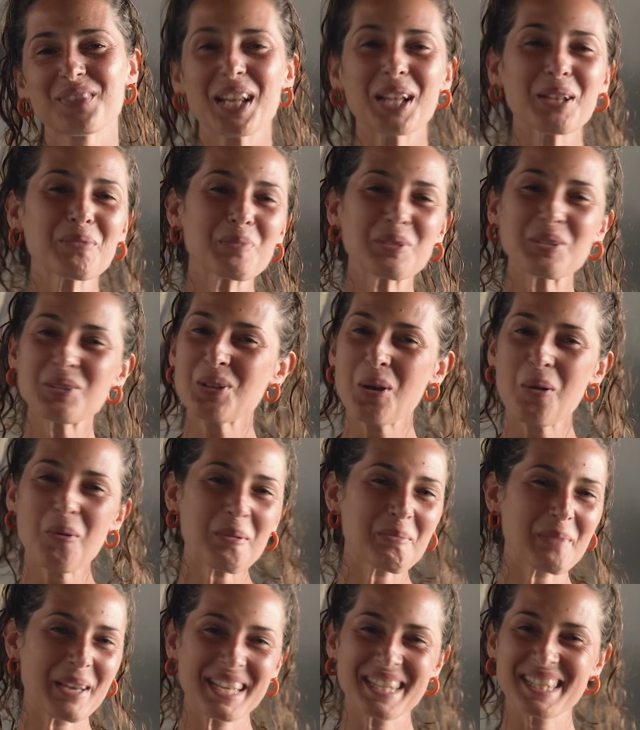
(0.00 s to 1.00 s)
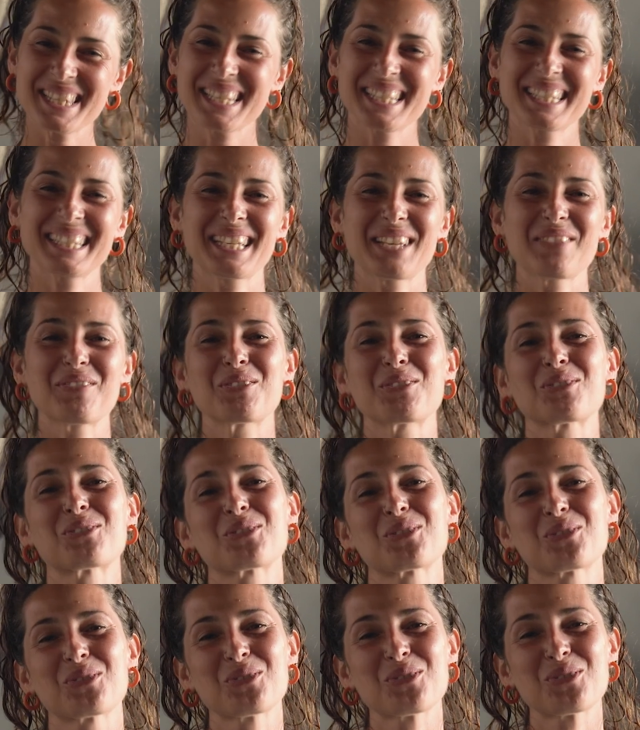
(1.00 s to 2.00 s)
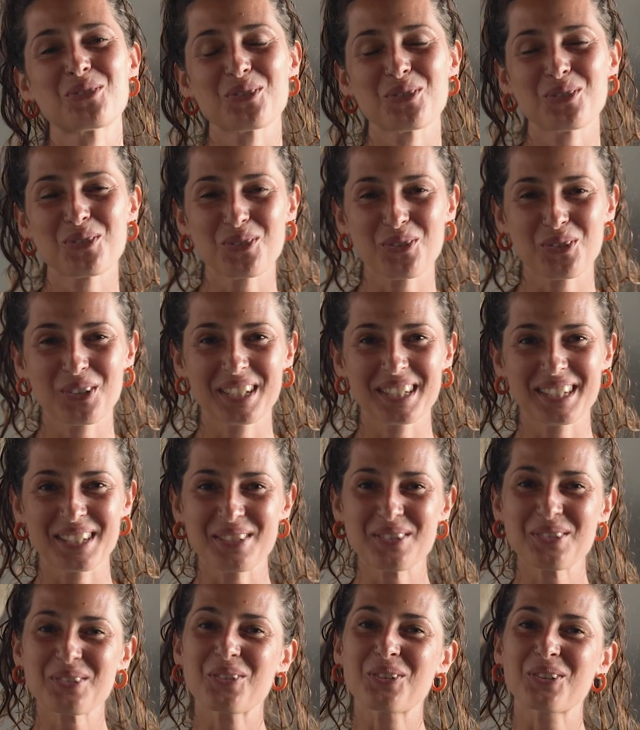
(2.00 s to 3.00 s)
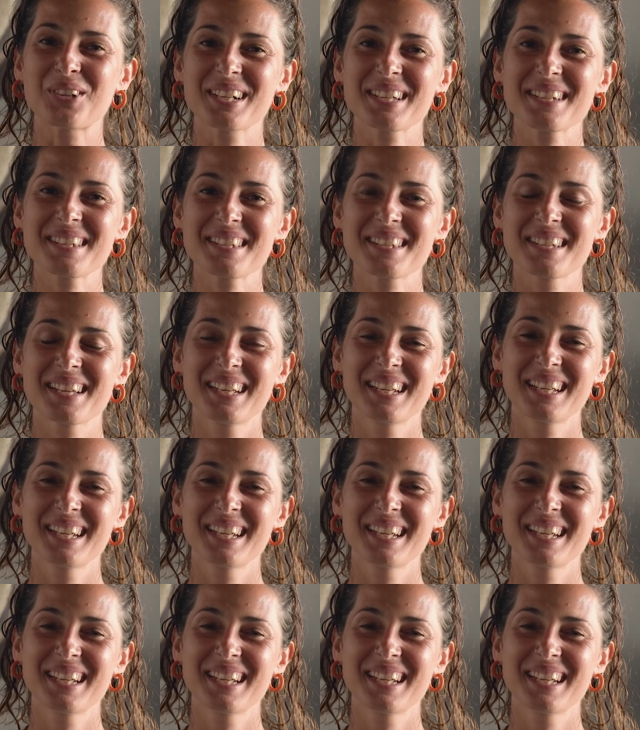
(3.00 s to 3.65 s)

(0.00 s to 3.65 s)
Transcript: It'll be so amazing if you choose to join this course,